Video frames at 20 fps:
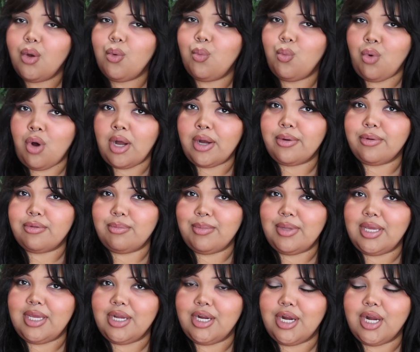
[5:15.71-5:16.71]
Walk with me
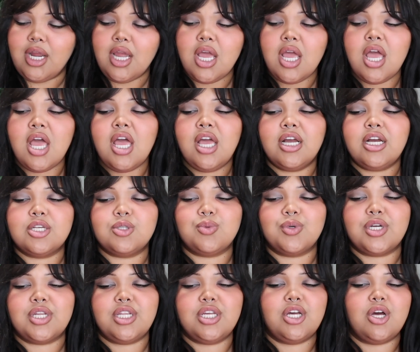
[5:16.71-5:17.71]
here, because we're
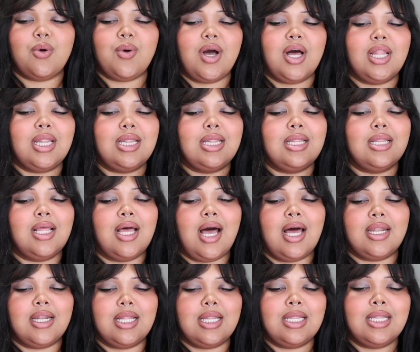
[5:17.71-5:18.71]
gonna go
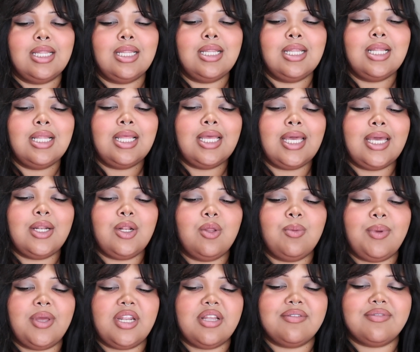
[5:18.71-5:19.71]
on a little
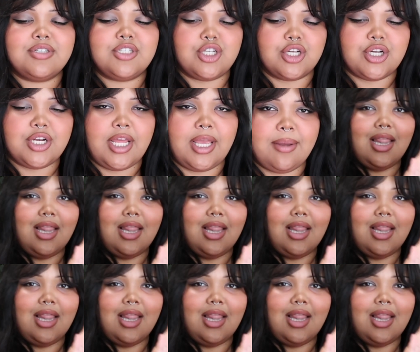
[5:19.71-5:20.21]
bit of a journey.